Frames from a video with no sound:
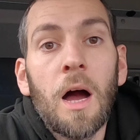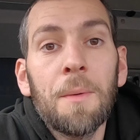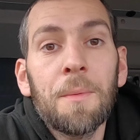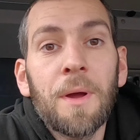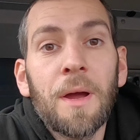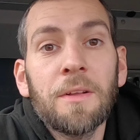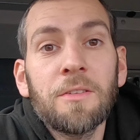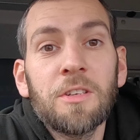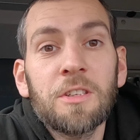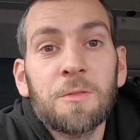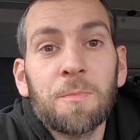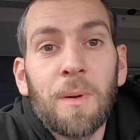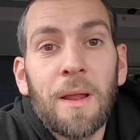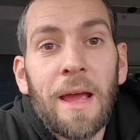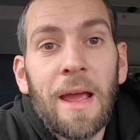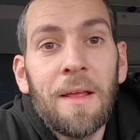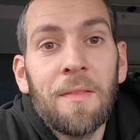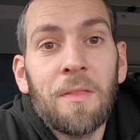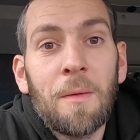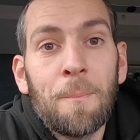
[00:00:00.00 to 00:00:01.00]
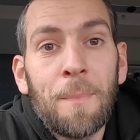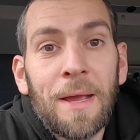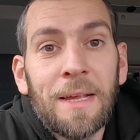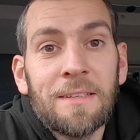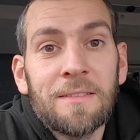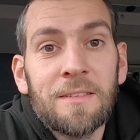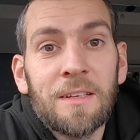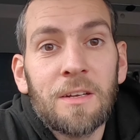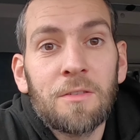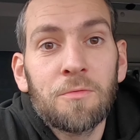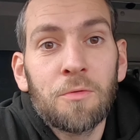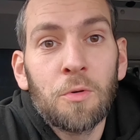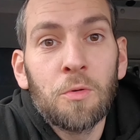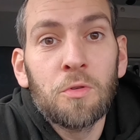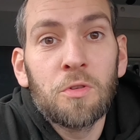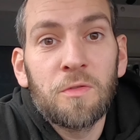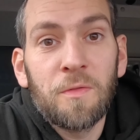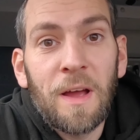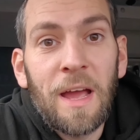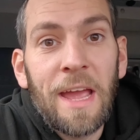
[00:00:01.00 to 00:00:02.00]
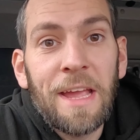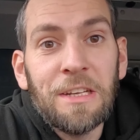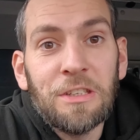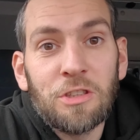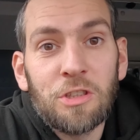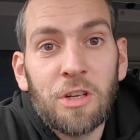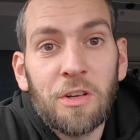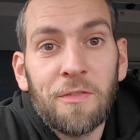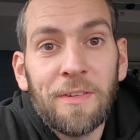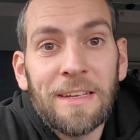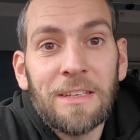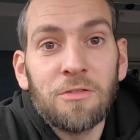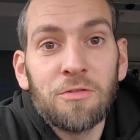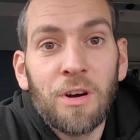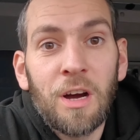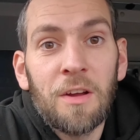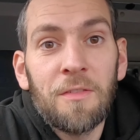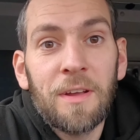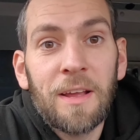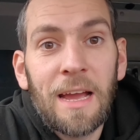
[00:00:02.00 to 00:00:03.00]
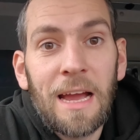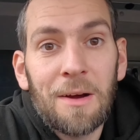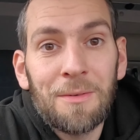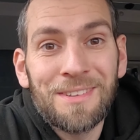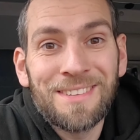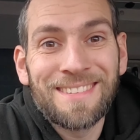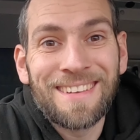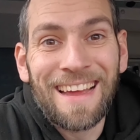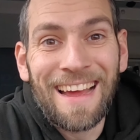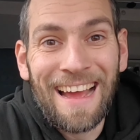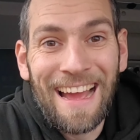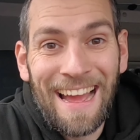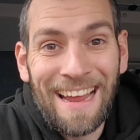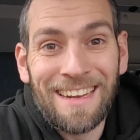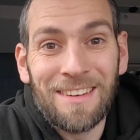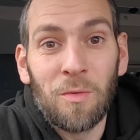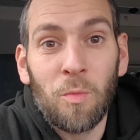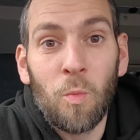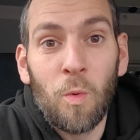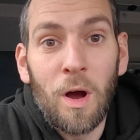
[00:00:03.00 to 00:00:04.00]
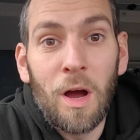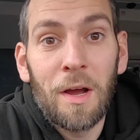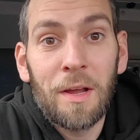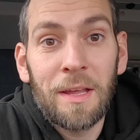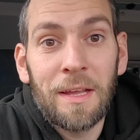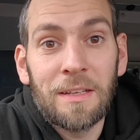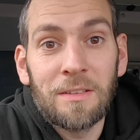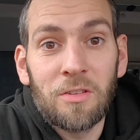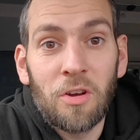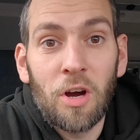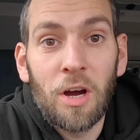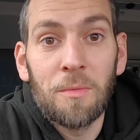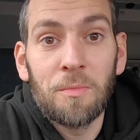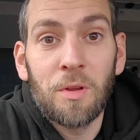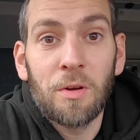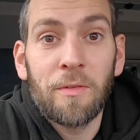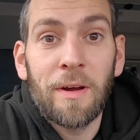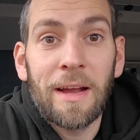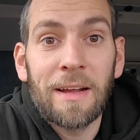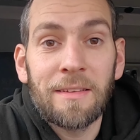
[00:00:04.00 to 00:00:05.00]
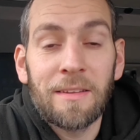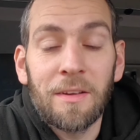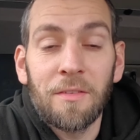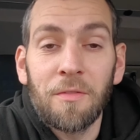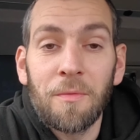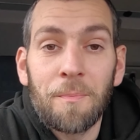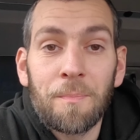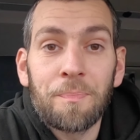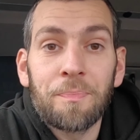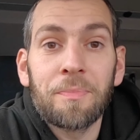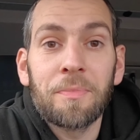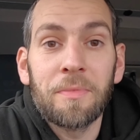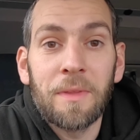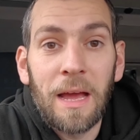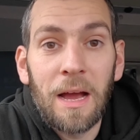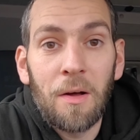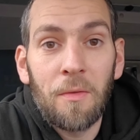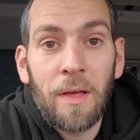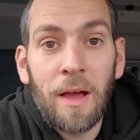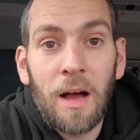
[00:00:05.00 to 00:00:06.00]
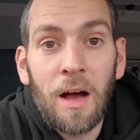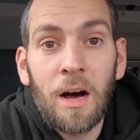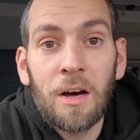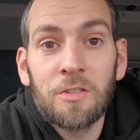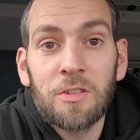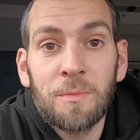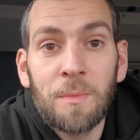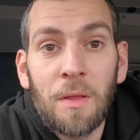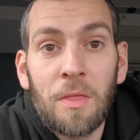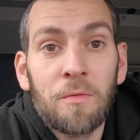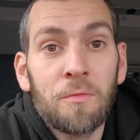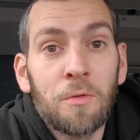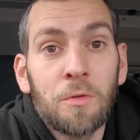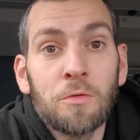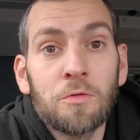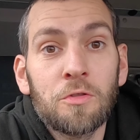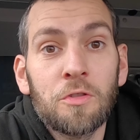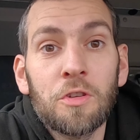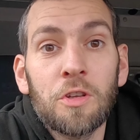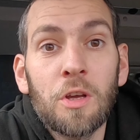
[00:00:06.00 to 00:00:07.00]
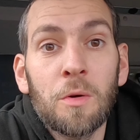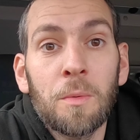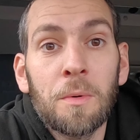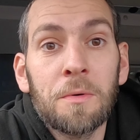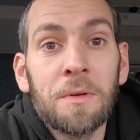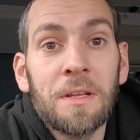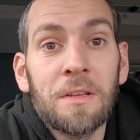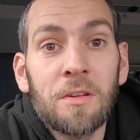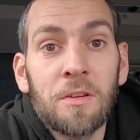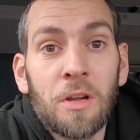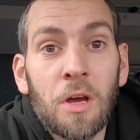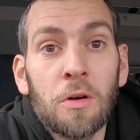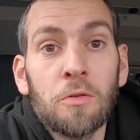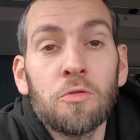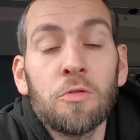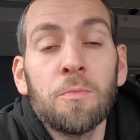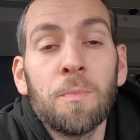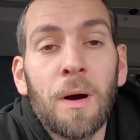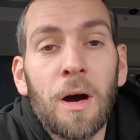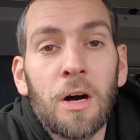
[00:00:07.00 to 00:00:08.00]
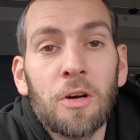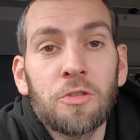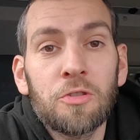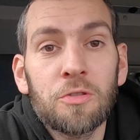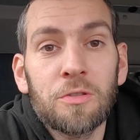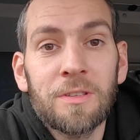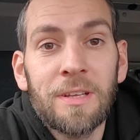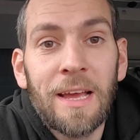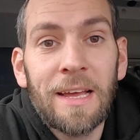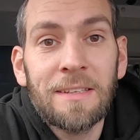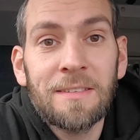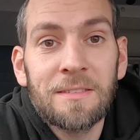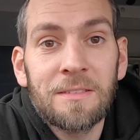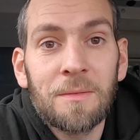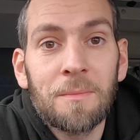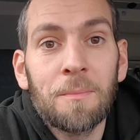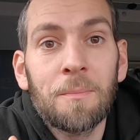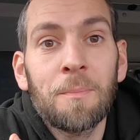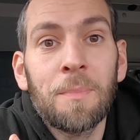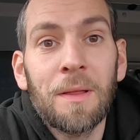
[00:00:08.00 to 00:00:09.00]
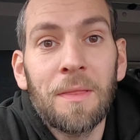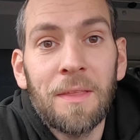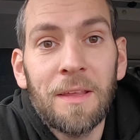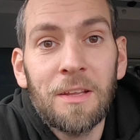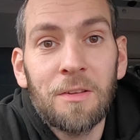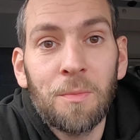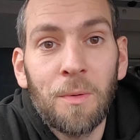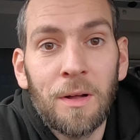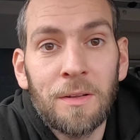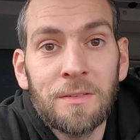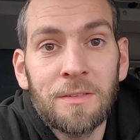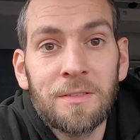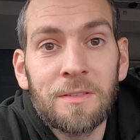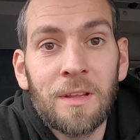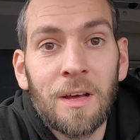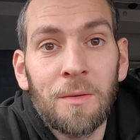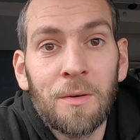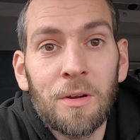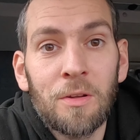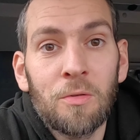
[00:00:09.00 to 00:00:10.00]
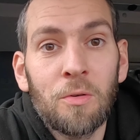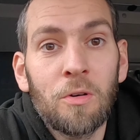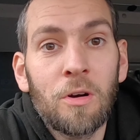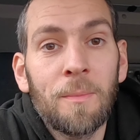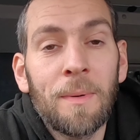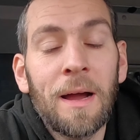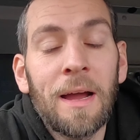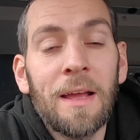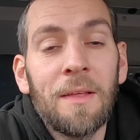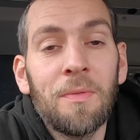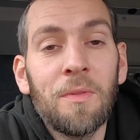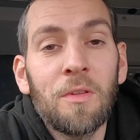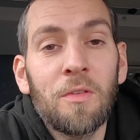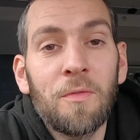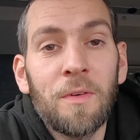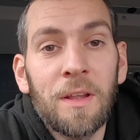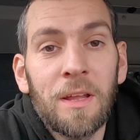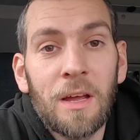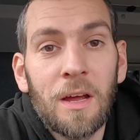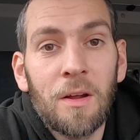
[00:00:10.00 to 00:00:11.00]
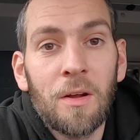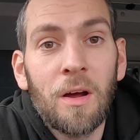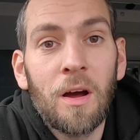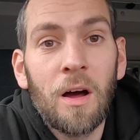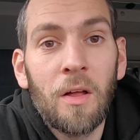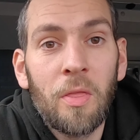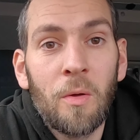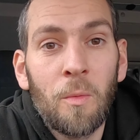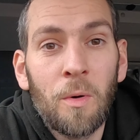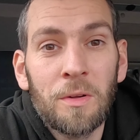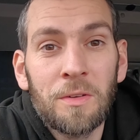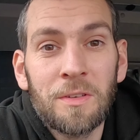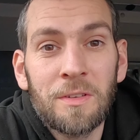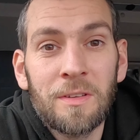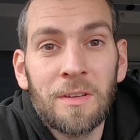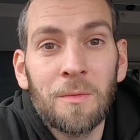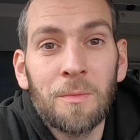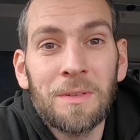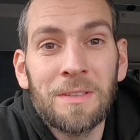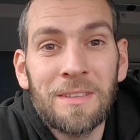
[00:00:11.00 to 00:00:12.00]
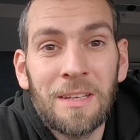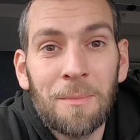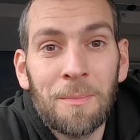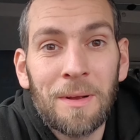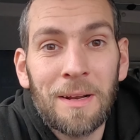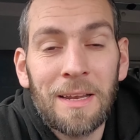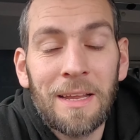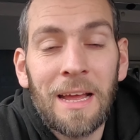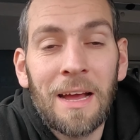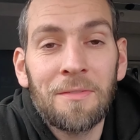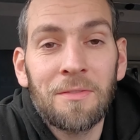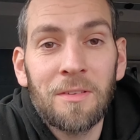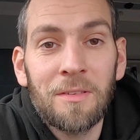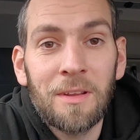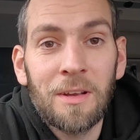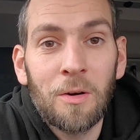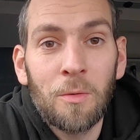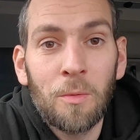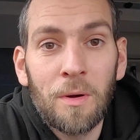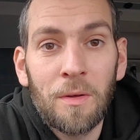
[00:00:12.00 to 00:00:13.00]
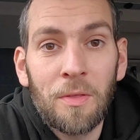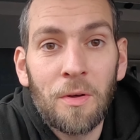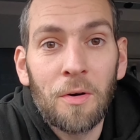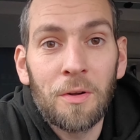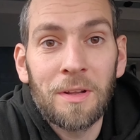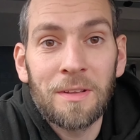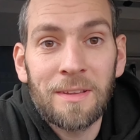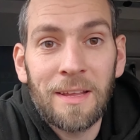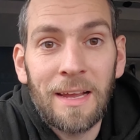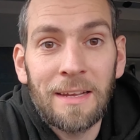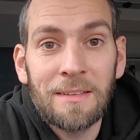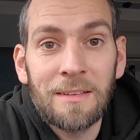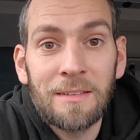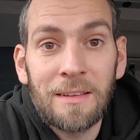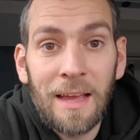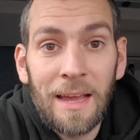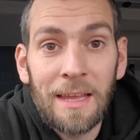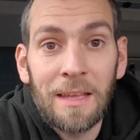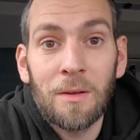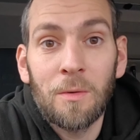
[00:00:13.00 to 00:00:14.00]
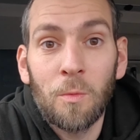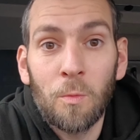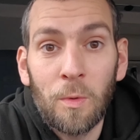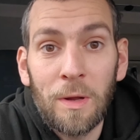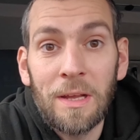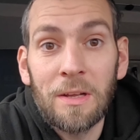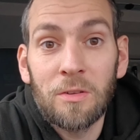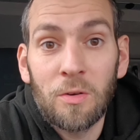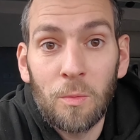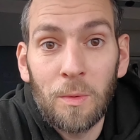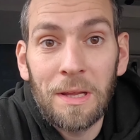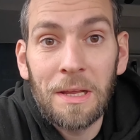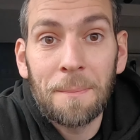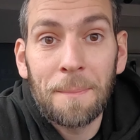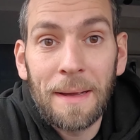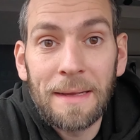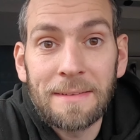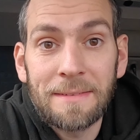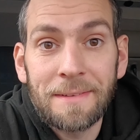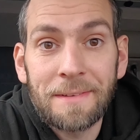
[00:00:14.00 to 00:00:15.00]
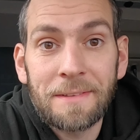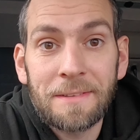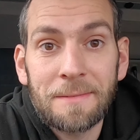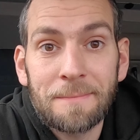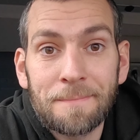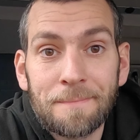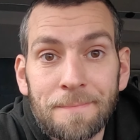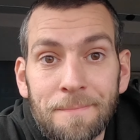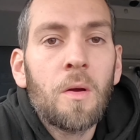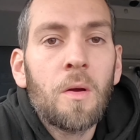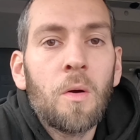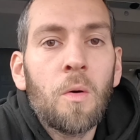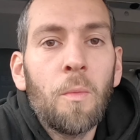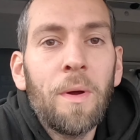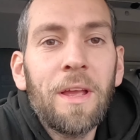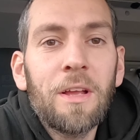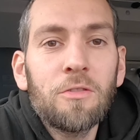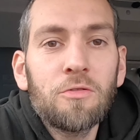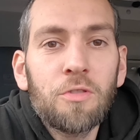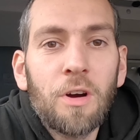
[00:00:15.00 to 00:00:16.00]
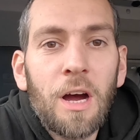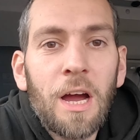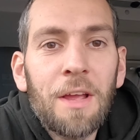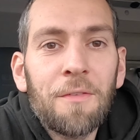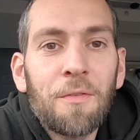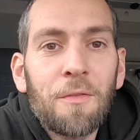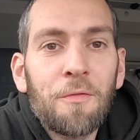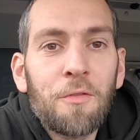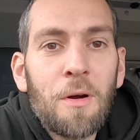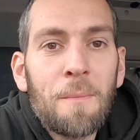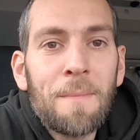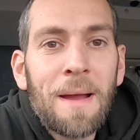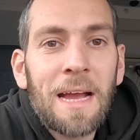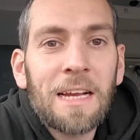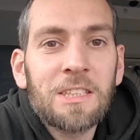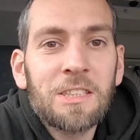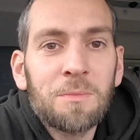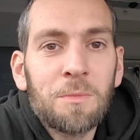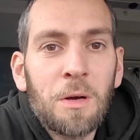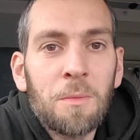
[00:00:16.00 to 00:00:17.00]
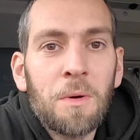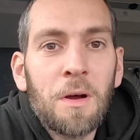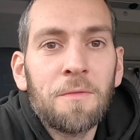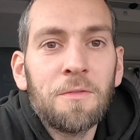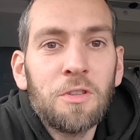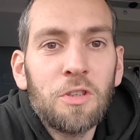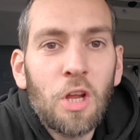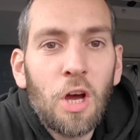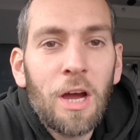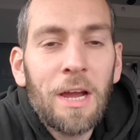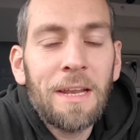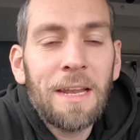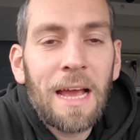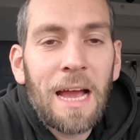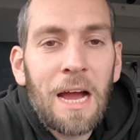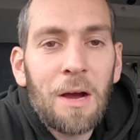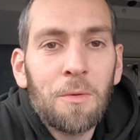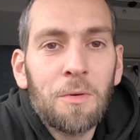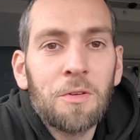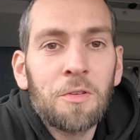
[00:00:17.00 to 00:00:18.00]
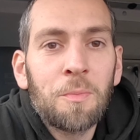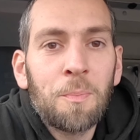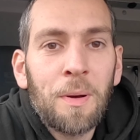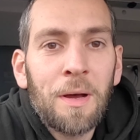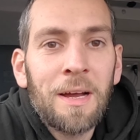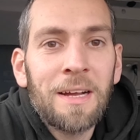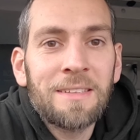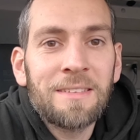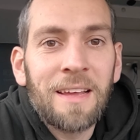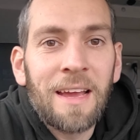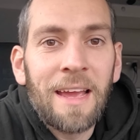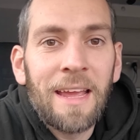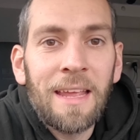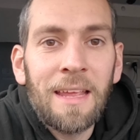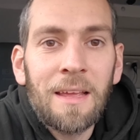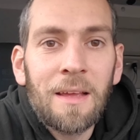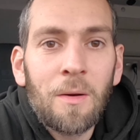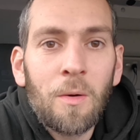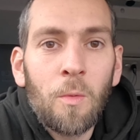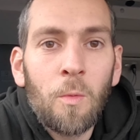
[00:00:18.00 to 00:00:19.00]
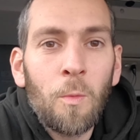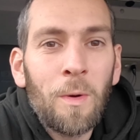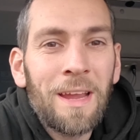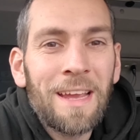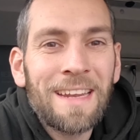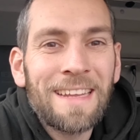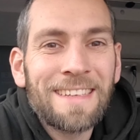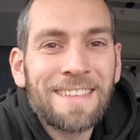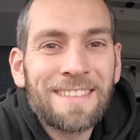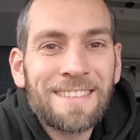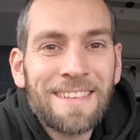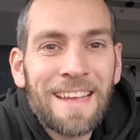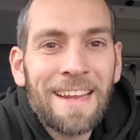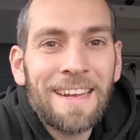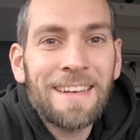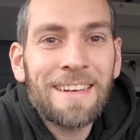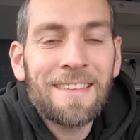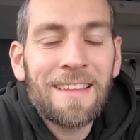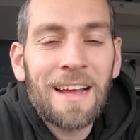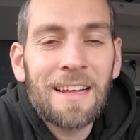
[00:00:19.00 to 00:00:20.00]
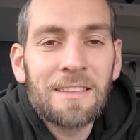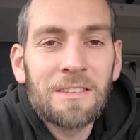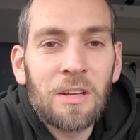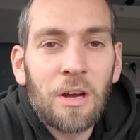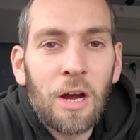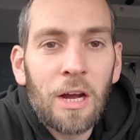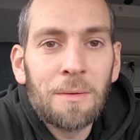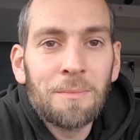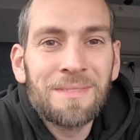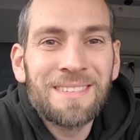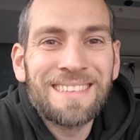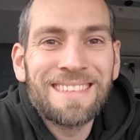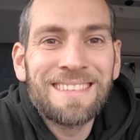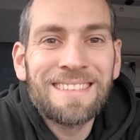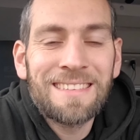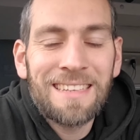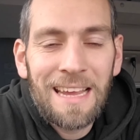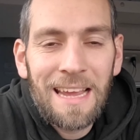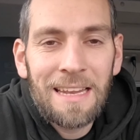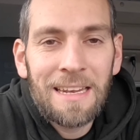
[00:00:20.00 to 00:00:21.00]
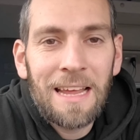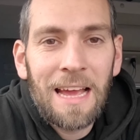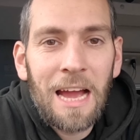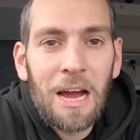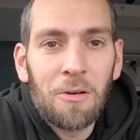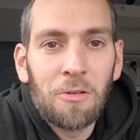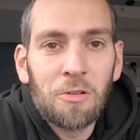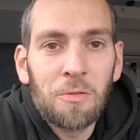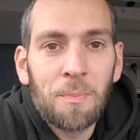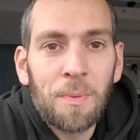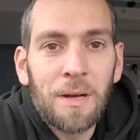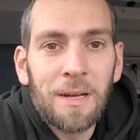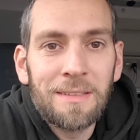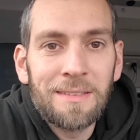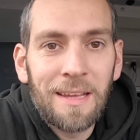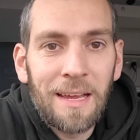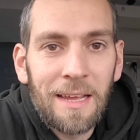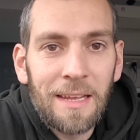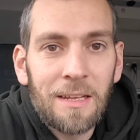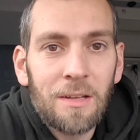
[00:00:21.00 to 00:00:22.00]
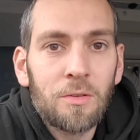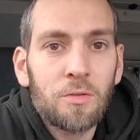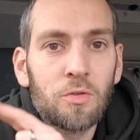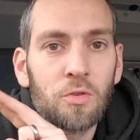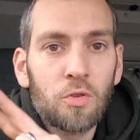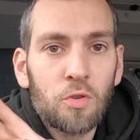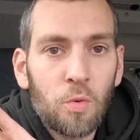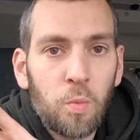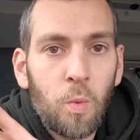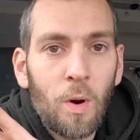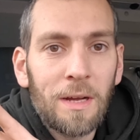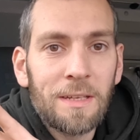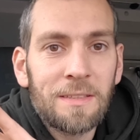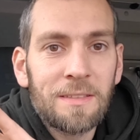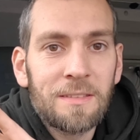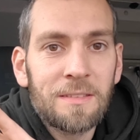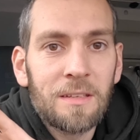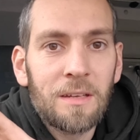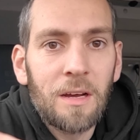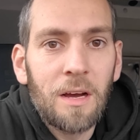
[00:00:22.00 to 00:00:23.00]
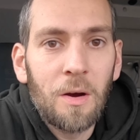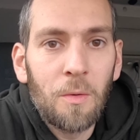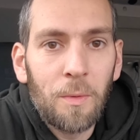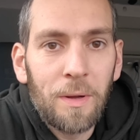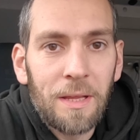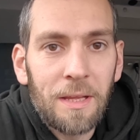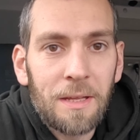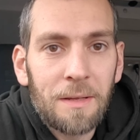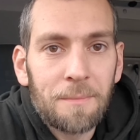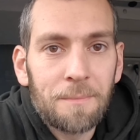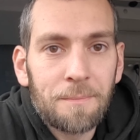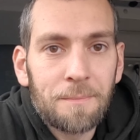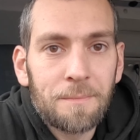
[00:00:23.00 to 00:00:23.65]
I'm going to explain the basic rules for HGV driving hours and Working Time Directive. Now, there are some other rules that you will need to know to pass your test, but these ones that I'm going to talk about in this video are the ones that we typically have to deal with on a day-to-day, week-to-week basis. We can drive for a maximum of 9 hours per day. We can extend that time to 10 hours per day twice a week.